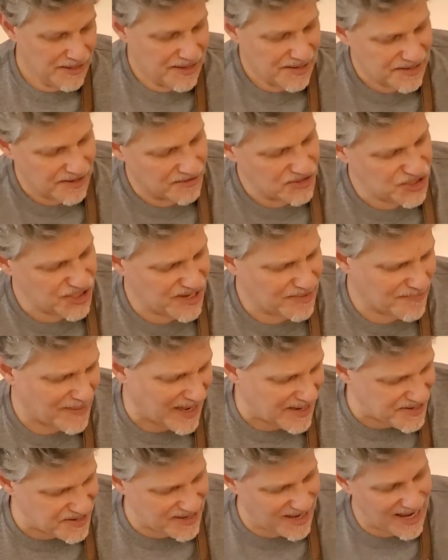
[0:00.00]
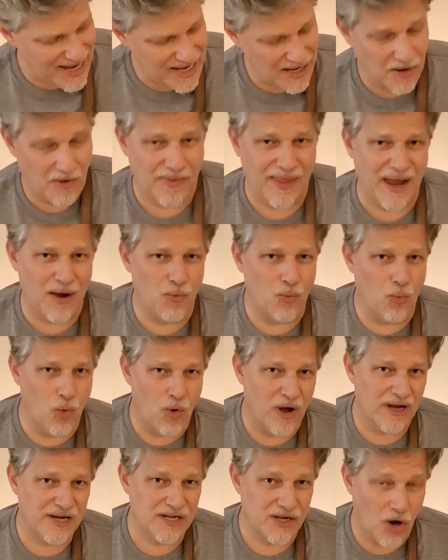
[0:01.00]
So just by staying on that
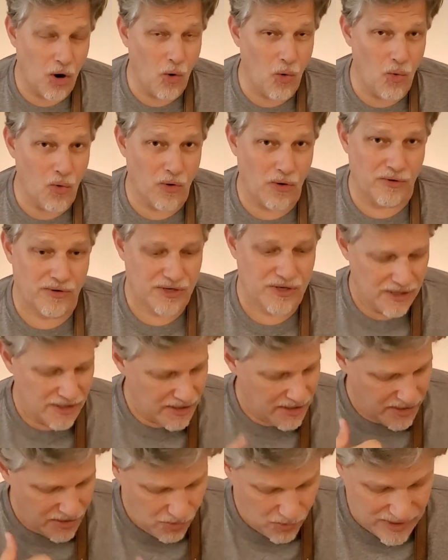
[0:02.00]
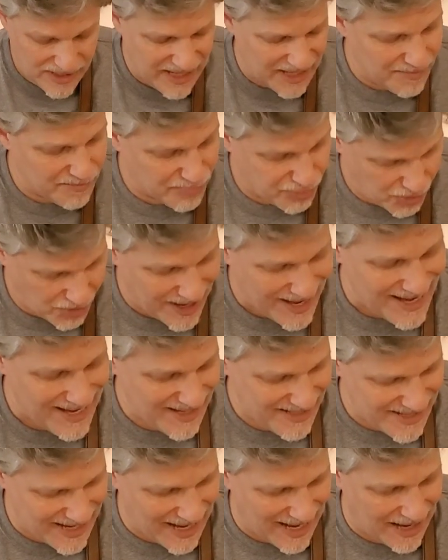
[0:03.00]
one chord, we can
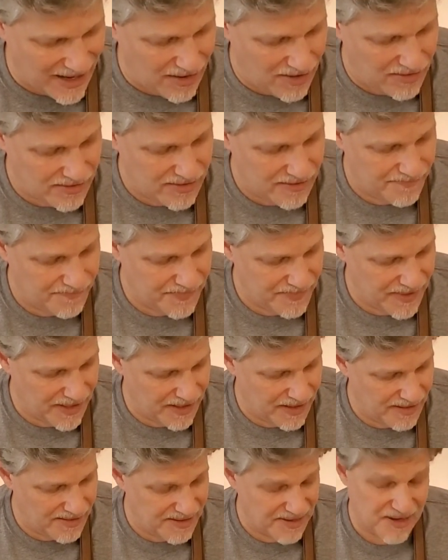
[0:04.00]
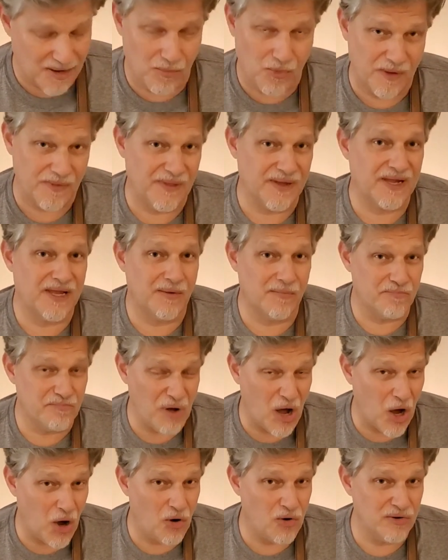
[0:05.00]
break down somewhat the
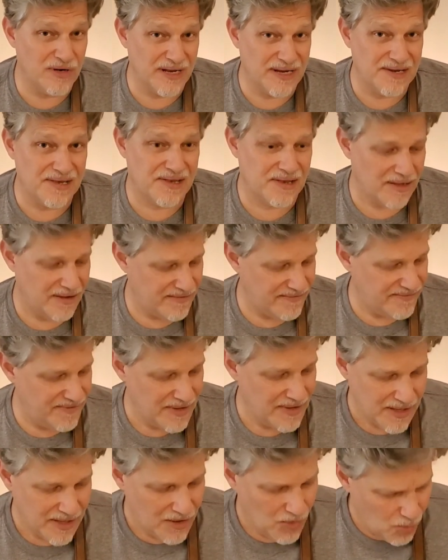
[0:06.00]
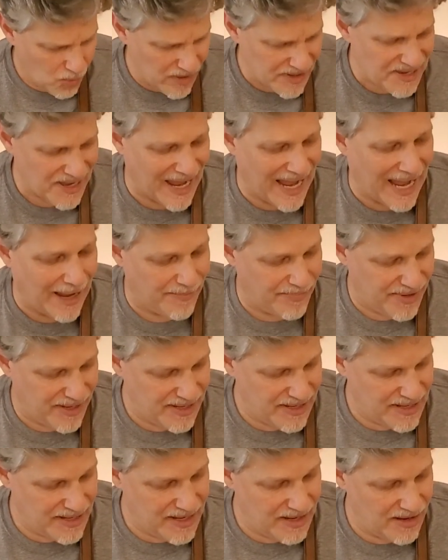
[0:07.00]
components of what's
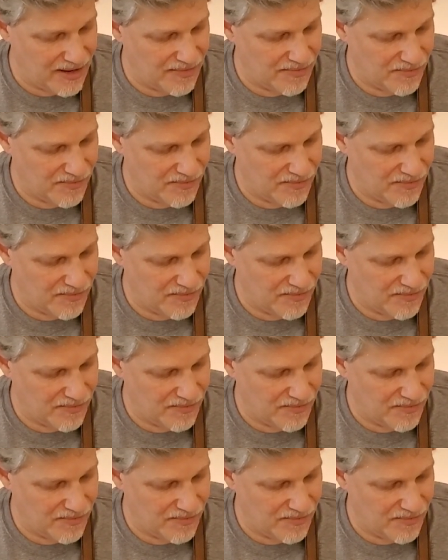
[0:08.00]
happening here.